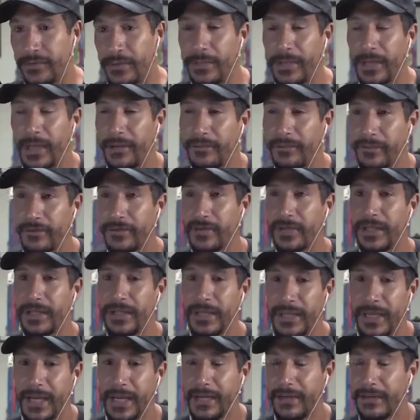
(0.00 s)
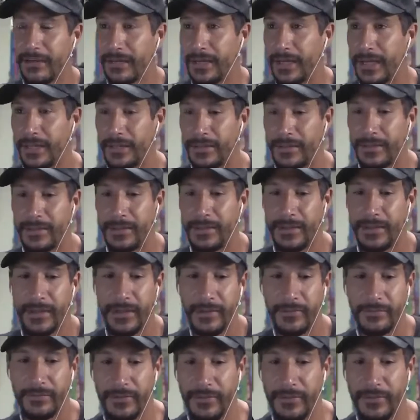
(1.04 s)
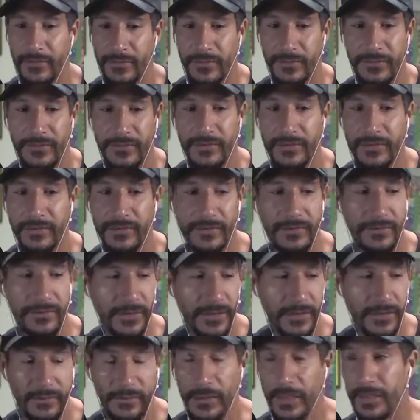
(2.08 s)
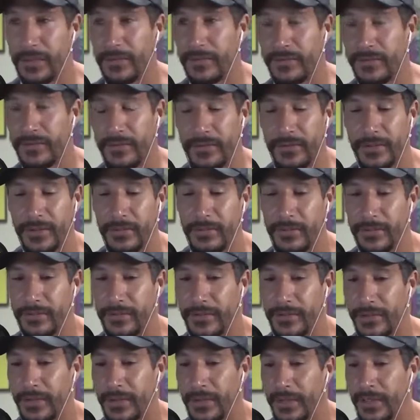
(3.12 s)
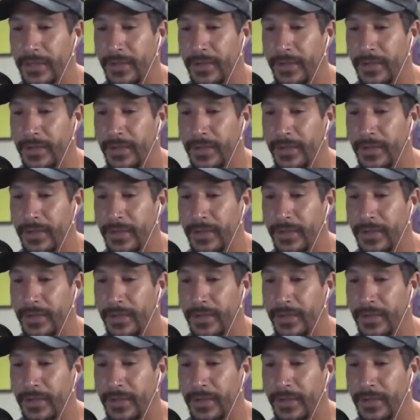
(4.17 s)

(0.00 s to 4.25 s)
Obviously he had a lot of resources as well. So he wasn't